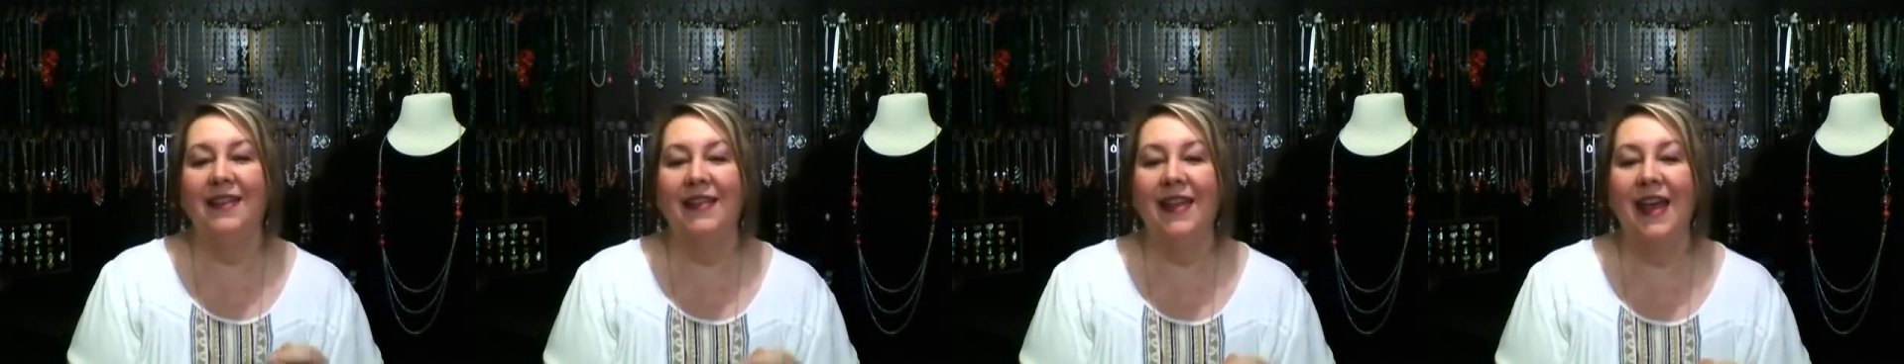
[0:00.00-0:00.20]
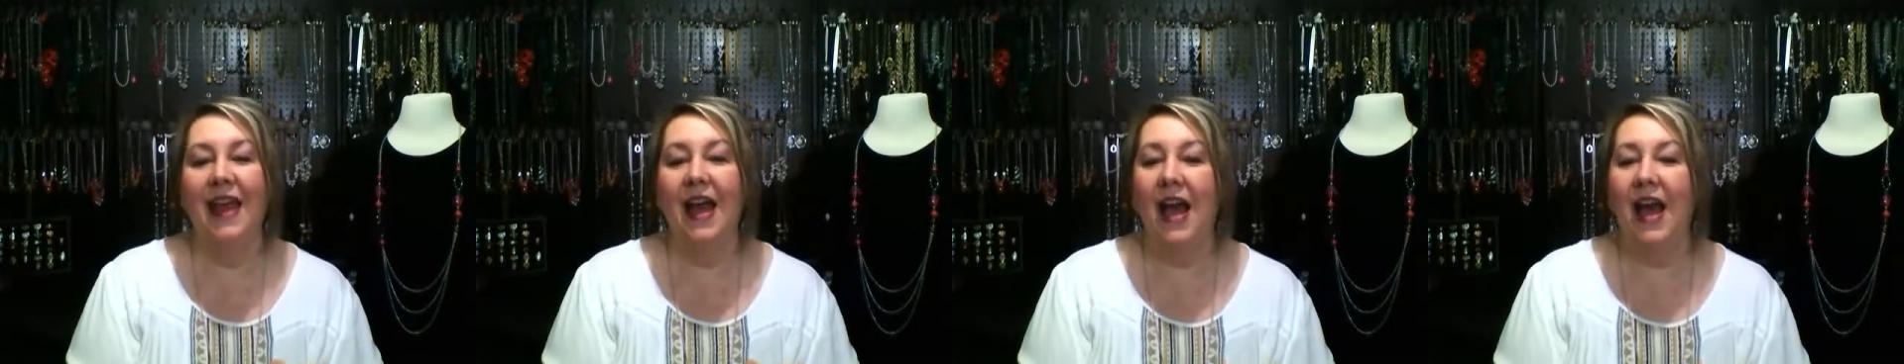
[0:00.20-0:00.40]

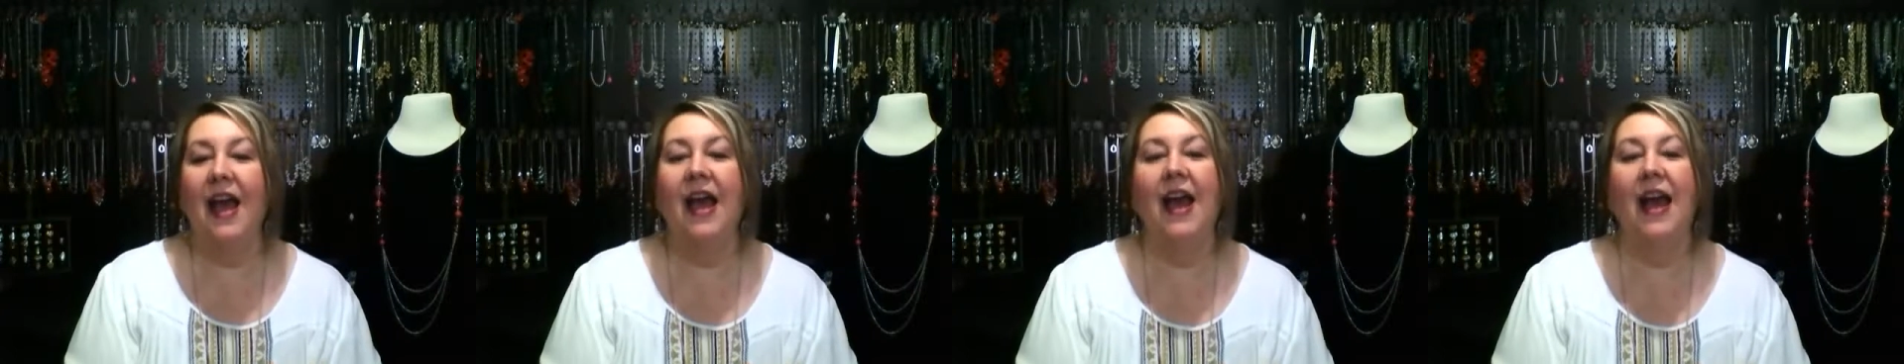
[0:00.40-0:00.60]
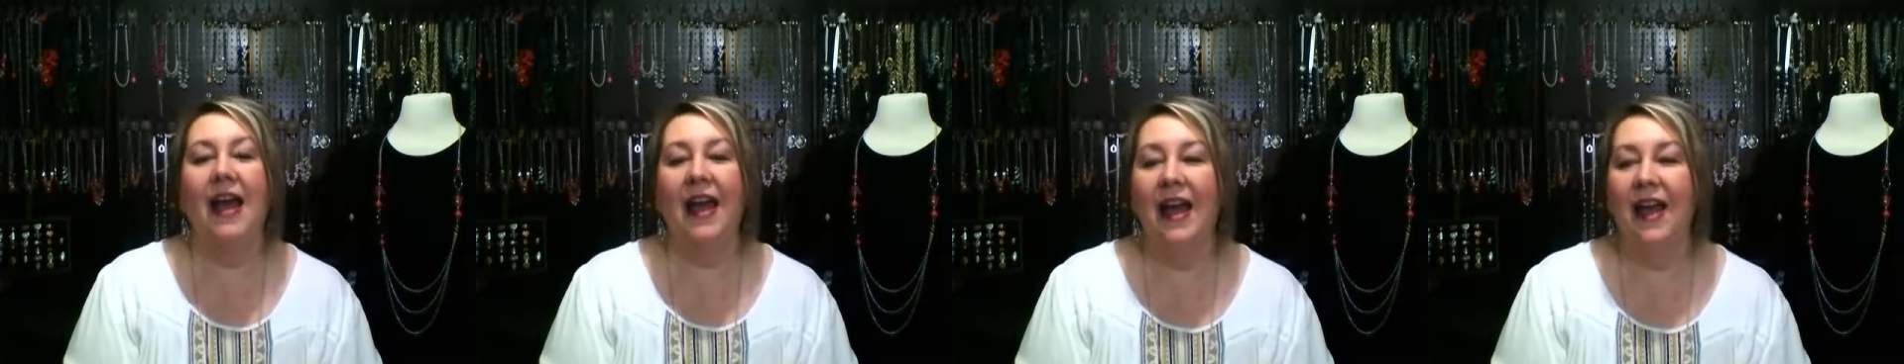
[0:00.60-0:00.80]
That
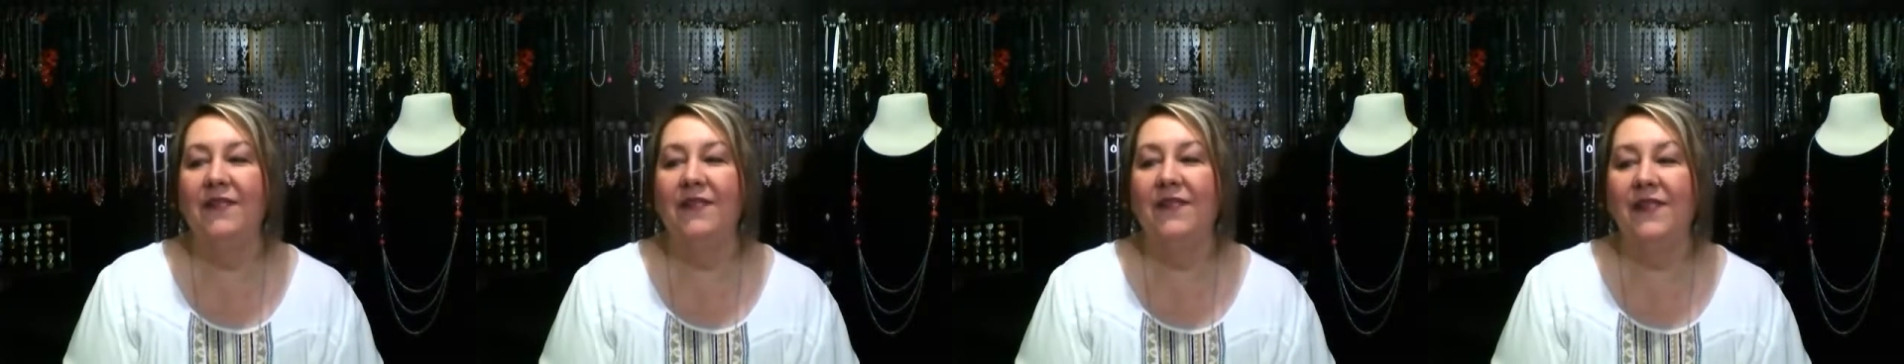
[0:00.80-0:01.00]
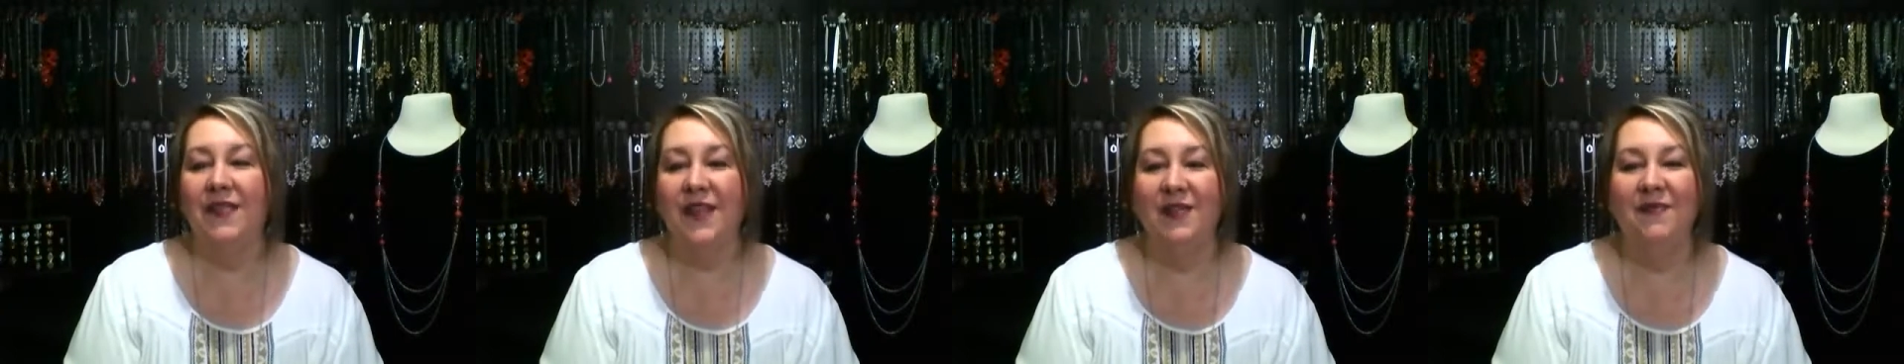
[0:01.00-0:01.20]
I have
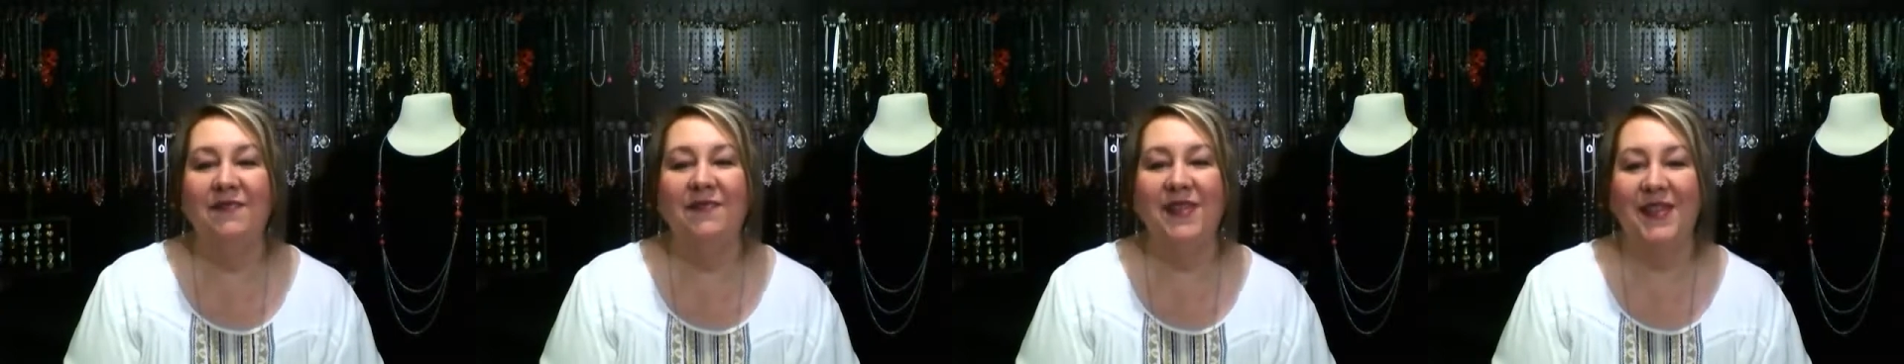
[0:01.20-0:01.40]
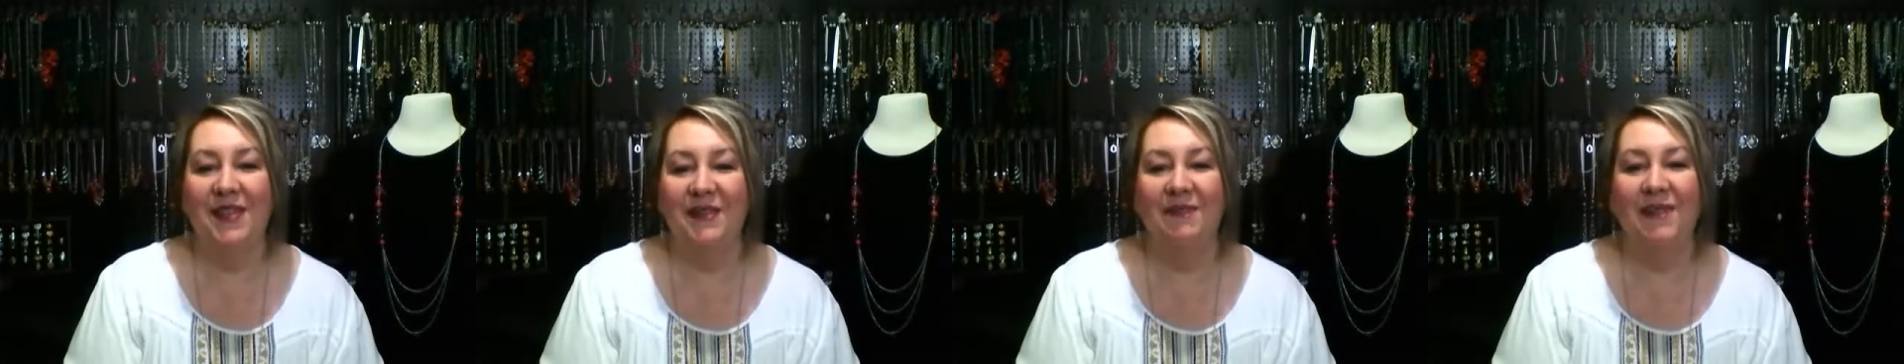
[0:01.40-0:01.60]

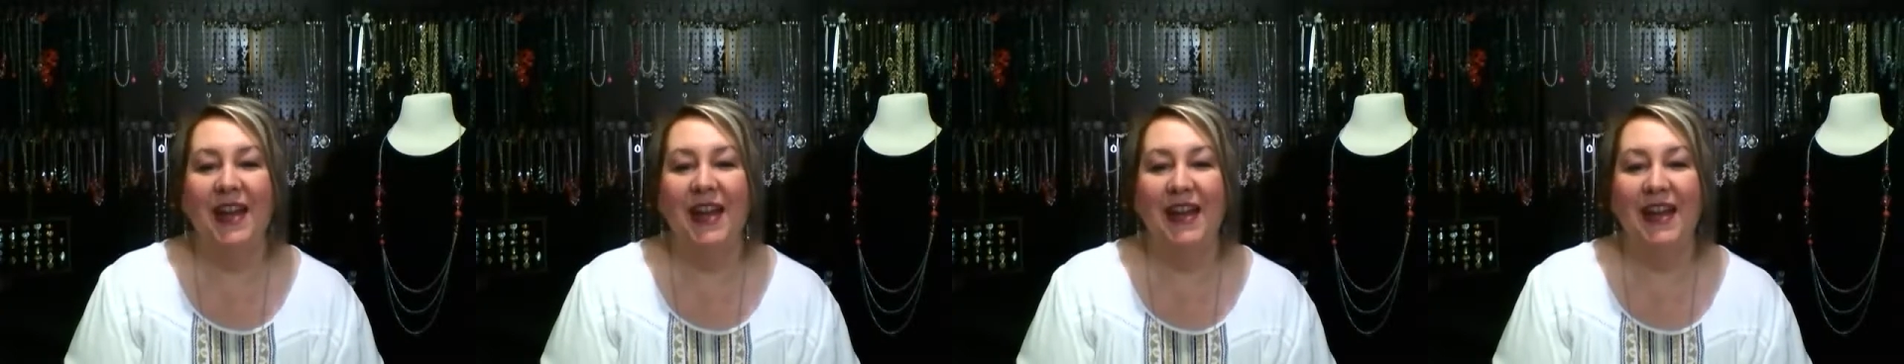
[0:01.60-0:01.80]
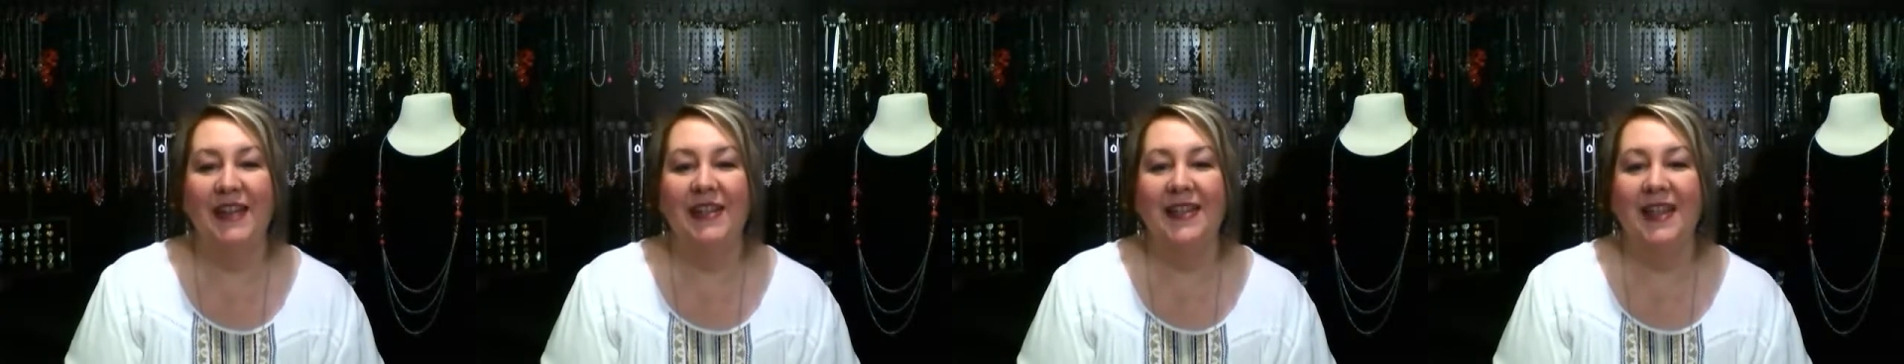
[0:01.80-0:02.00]
some
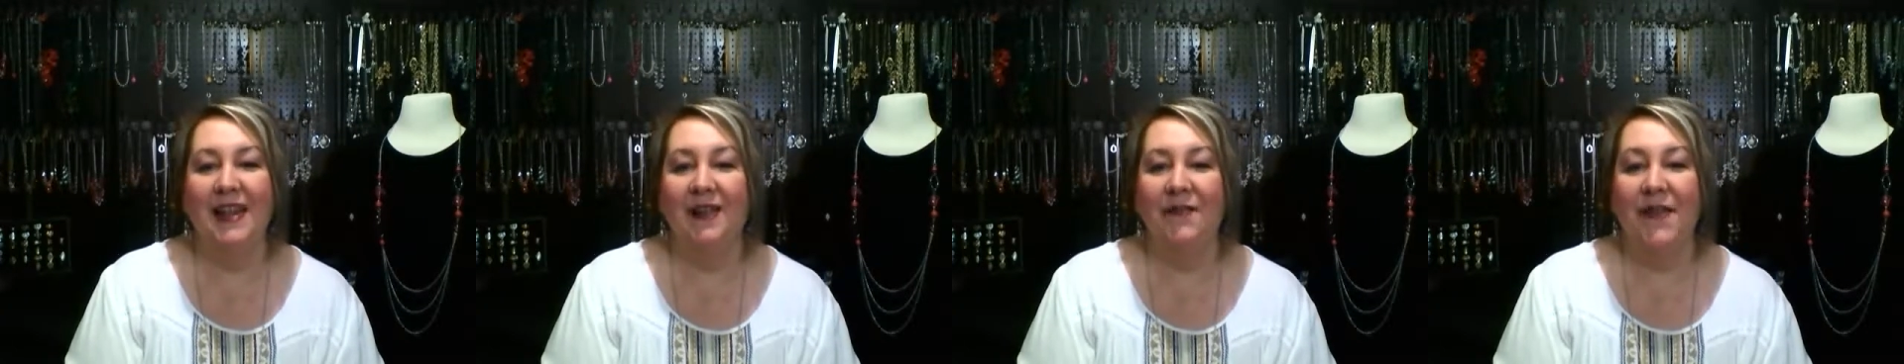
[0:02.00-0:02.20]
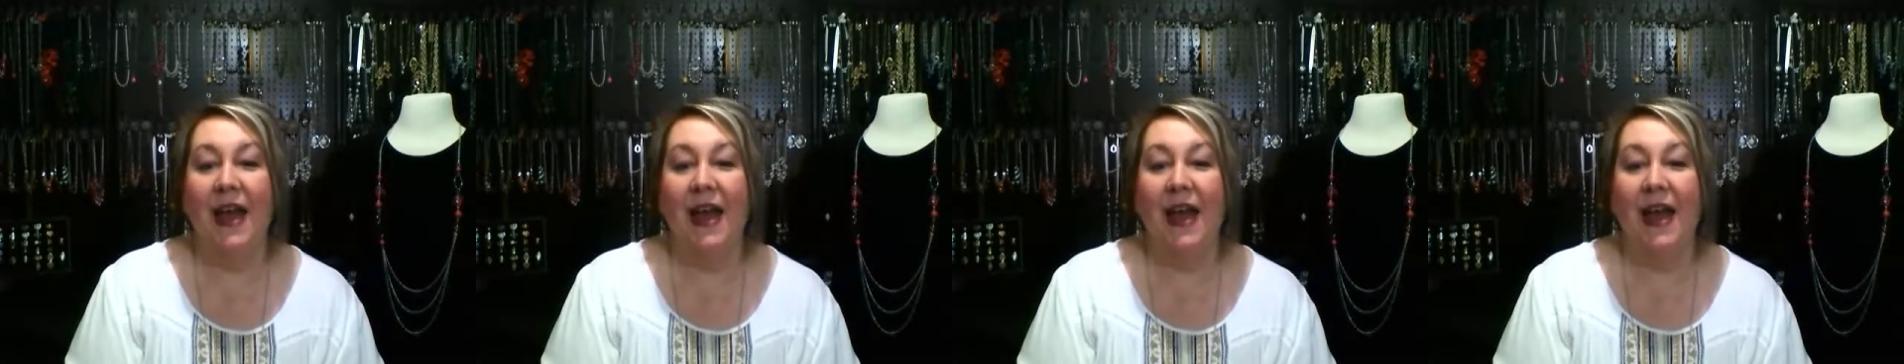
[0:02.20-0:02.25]
ladies that if